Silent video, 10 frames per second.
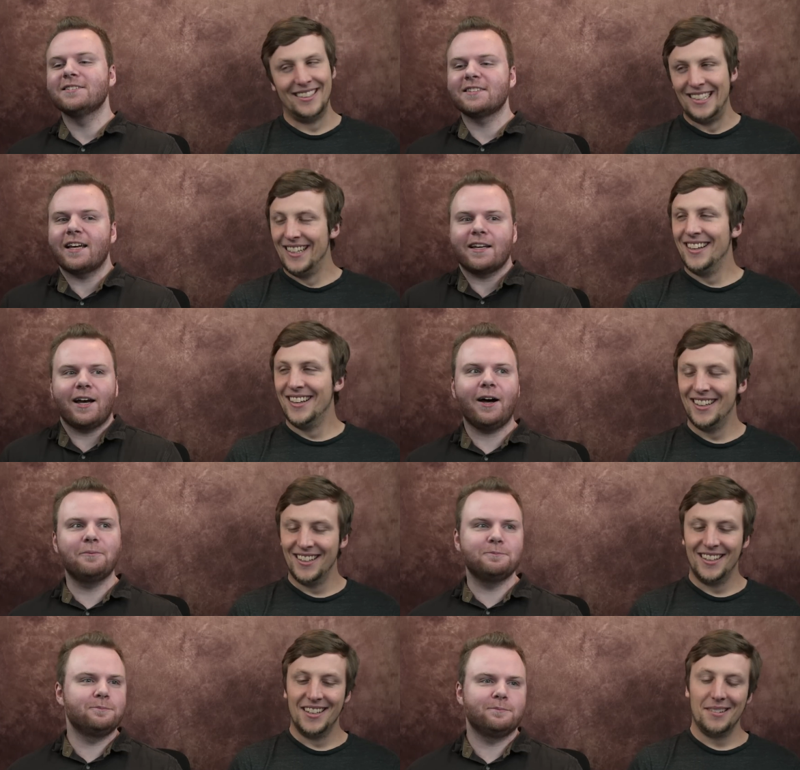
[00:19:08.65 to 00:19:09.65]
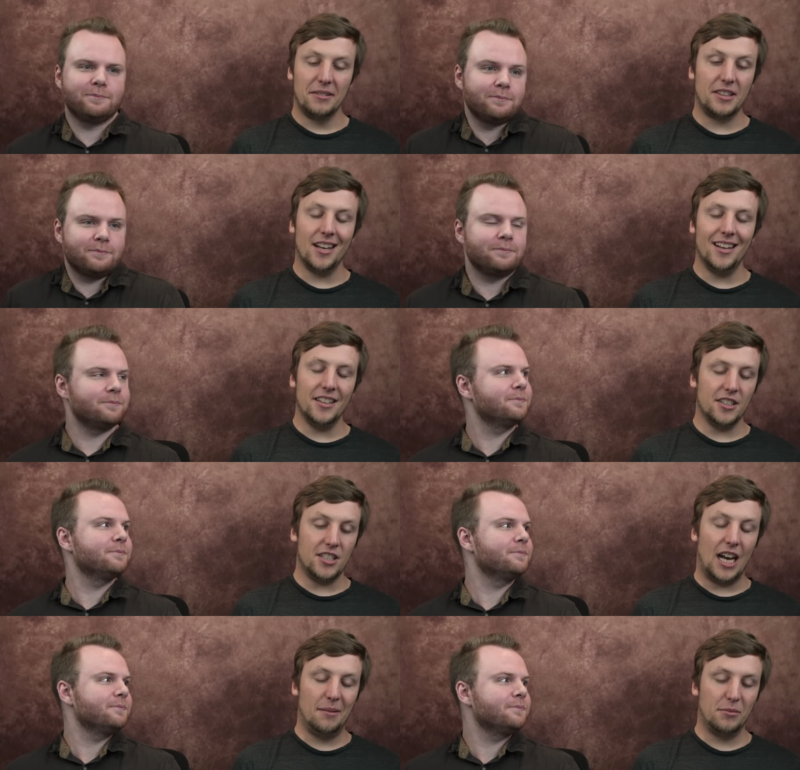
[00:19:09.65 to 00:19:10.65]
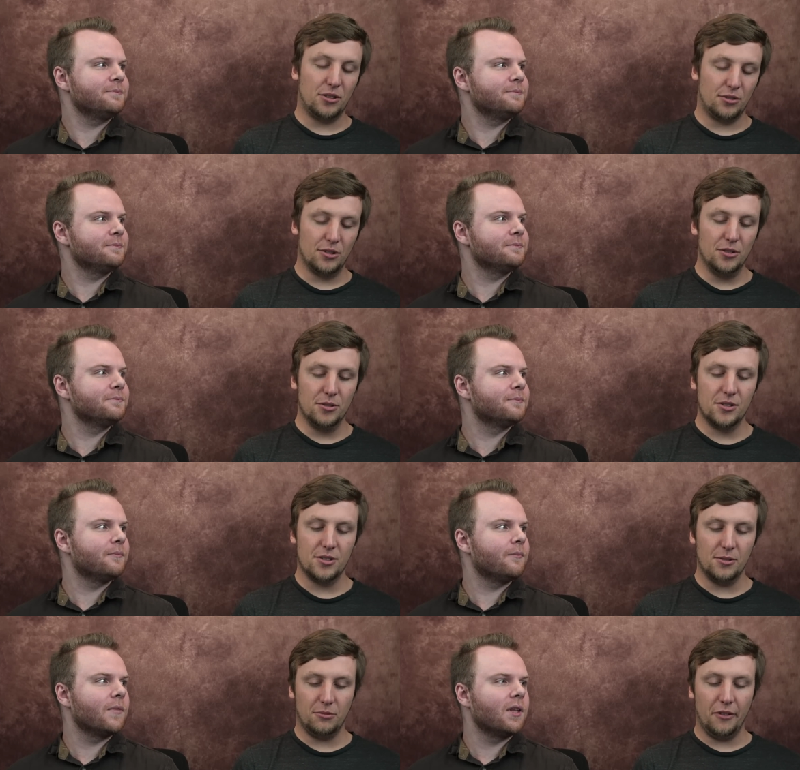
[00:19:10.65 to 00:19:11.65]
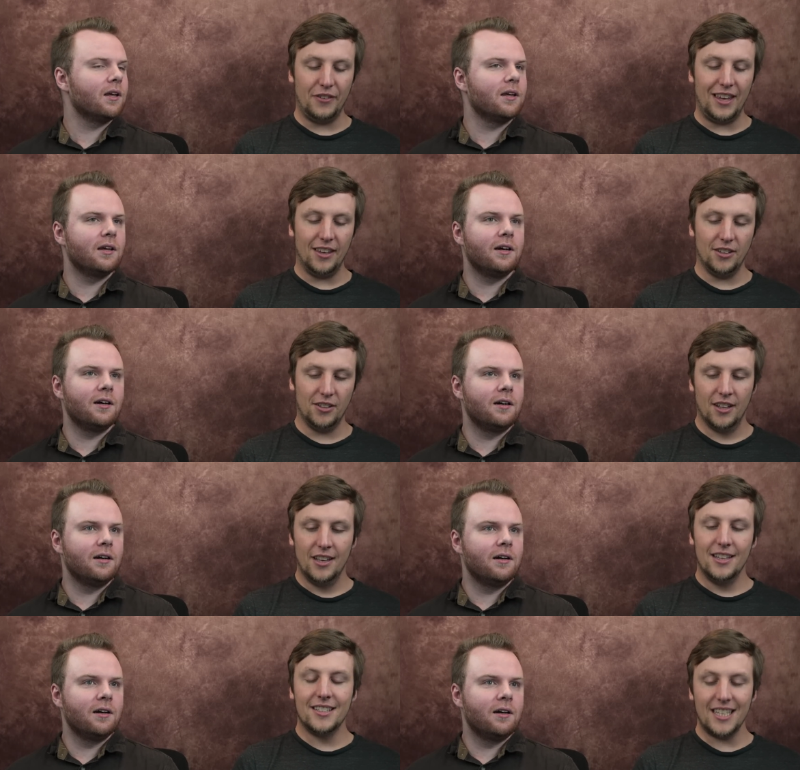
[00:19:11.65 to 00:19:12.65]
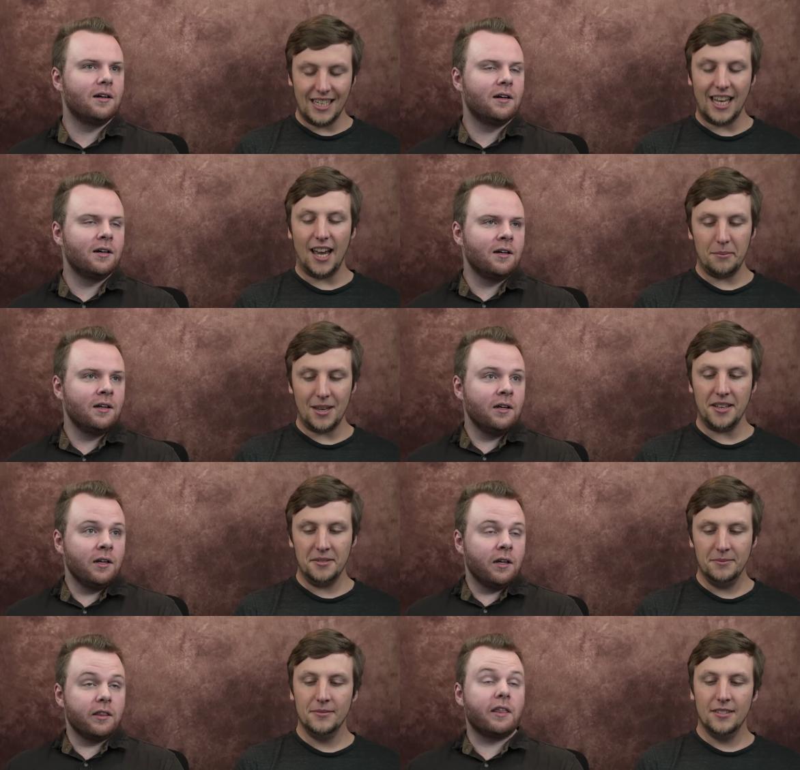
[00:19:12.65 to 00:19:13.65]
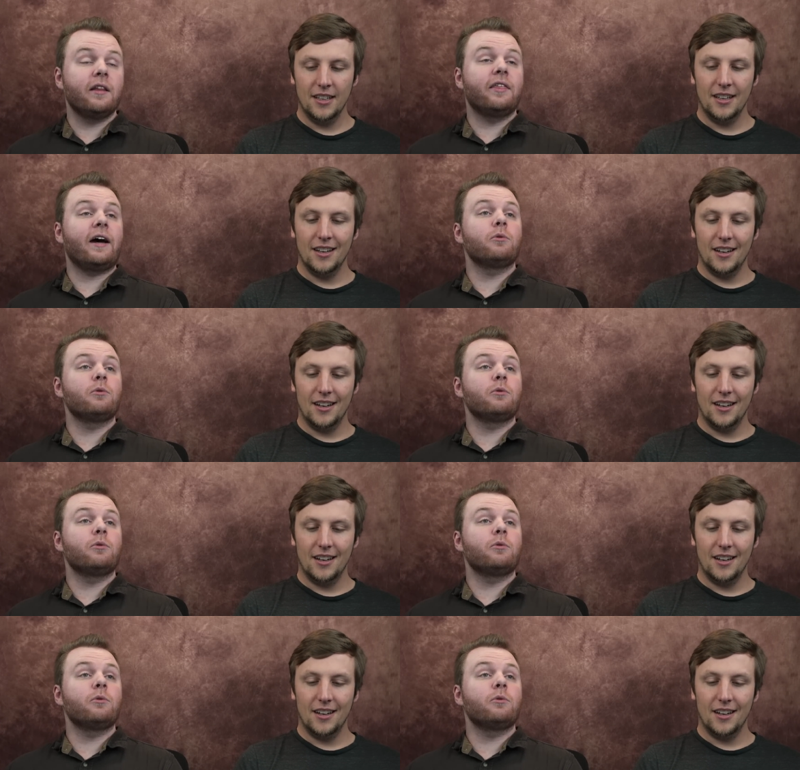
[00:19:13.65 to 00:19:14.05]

Speaker 1: Like, um, but the the Tom Cruise reveal. Did get me. The, that